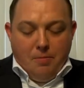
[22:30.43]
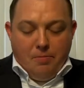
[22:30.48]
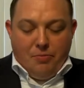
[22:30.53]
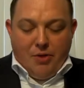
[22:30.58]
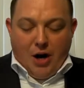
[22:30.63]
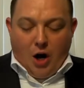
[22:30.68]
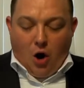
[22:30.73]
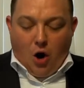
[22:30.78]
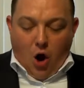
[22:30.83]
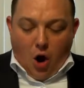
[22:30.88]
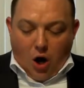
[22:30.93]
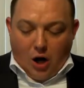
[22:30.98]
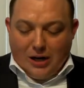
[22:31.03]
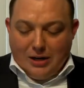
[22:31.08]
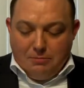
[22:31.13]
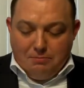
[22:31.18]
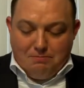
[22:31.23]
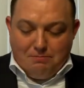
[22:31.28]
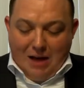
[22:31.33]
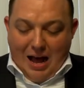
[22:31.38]
Their
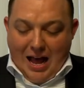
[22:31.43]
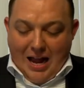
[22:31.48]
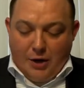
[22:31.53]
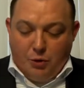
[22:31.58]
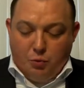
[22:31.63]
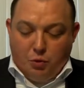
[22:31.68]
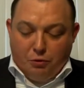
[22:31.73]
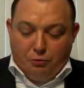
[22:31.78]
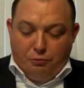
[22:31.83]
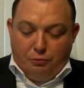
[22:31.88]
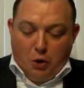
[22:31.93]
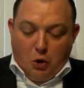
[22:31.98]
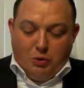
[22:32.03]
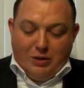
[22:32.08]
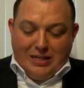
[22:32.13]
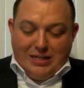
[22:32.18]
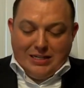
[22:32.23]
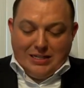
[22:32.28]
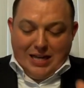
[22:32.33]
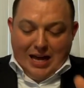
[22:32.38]
heart and mind were
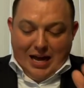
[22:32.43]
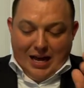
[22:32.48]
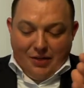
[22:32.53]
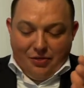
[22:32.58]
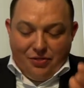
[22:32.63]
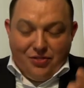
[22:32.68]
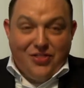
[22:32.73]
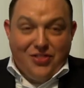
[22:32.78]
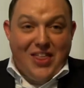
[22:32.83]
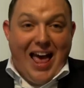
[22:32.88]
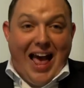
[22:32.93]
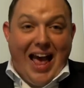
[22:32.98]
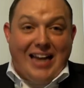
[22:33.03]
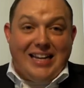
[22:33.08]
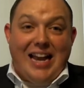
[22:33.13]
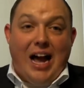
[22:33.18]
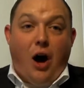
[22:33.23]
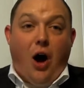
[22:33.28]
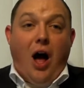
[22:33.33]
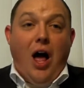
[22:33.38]
focused on that.
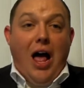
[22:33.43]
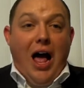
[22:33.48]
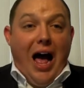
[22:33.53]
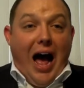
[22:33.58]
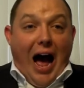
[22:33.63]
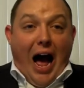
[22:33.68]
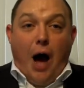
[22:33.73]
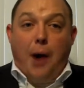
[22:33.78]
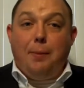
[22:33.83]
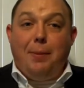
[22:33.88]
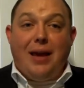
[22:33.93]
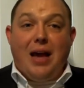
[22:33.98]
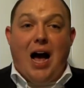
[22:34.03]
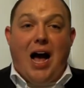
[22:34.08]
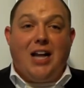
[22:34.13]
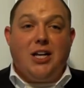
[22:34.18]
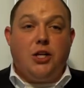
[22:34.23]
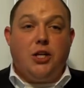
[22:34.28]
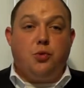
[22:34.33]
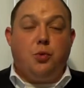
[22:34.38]
Now, I'll be
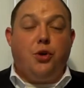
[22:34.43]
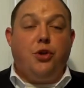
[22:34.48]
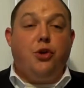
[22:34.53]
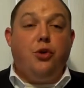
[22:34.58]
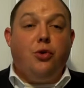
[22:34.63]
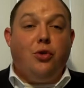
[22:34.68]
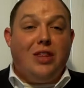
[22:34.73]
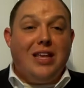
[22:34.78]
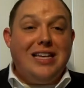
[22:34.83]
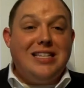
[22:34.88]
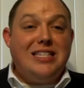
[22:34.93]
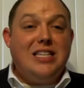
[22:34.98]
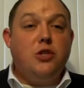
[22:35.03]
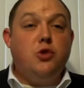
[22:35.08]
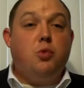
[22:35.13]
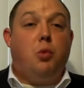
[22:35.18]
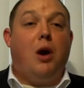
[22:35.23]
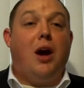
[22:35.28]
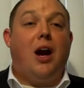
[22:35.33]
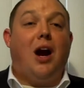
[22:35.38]
honest with you, this
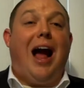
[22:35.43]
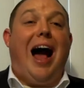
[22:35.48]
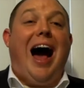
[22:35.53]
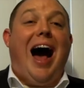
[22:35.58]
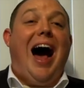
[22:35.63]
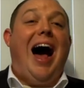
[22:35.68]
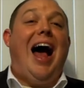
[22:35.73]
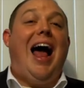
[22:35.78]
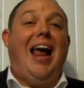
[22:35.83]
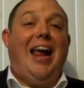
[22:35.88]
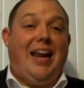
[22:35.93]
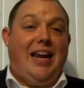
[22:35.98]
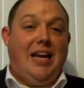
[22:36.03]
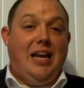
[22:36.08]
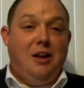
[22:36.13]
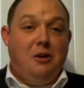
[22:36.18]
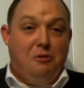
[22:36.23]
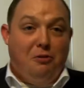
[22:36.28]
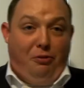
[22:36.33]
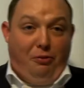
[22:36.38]
is where I
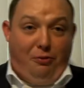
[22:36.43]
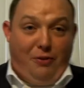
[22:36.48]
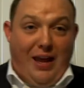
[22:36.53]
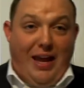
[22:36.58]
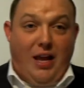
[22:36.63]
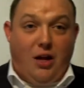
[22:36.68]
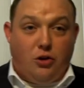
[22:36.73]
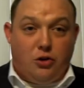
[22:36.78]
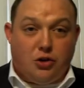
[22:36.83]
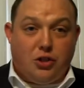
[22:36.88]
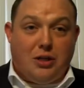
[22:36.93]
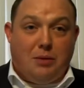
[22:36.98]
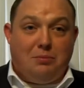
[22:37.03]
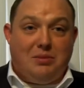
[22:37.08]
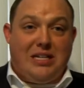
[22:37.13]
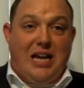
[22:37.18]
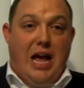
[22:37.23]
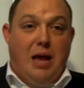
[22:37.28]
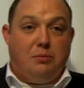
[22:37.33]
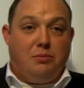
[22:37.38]
fail
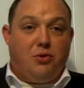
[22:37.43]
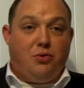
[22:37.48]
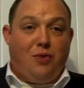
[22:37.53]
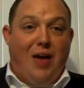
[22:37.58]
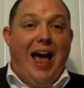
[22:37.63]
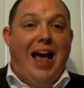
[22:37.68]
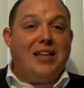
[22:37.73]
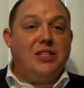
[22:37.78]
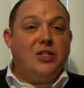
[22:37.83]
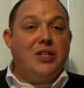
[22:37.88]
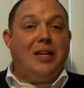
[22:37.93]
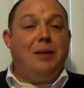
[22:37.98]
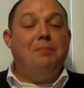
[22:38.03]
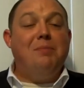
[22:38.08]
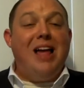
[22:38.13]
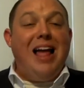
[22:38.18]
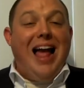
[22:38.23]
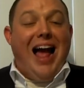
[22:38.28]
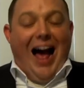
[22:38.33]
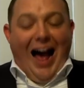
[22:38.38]
sometimes fasting.
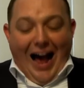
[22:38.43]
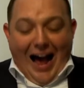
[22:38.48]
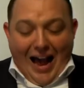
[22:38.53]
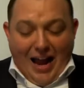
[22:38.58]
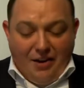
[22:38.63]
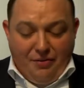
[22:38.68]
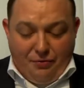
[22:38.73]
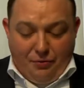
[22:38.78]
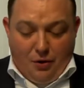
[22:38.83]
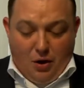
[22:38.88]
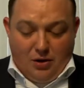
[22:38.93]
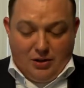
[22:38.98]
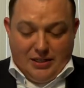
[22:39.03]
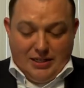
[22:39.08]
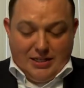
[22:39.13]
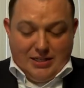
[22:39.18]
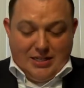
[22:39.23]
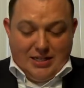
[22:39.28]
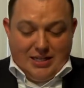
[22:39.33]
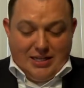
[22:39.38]
I fall
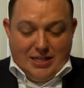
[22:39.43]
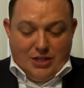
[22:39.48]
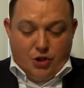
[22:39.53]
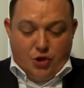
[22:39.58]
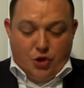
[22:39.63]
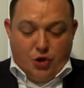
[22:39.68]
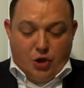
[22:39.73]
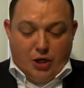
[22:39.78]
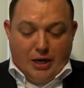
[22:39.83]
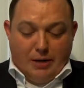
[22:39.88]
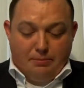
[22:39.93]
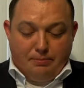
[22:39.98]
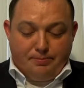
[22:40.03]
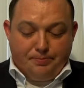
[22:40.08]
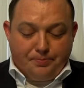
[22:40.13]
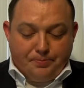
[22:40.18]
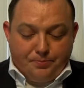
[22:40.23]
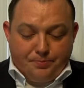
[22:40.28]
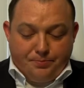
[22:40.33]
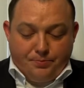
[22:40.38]
into this trip,
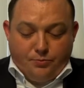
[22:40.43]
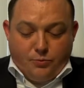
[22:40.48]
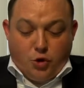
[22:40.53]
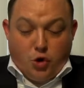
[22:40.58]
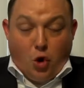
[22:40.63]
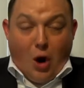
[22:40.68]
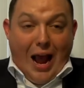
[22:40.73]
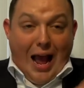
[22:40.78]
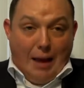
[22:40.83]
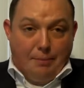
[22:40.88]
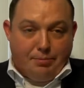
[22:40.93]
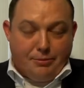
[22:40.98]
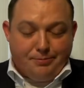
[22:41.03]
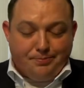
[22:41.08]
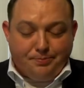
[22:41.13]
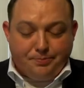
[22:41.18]
trap.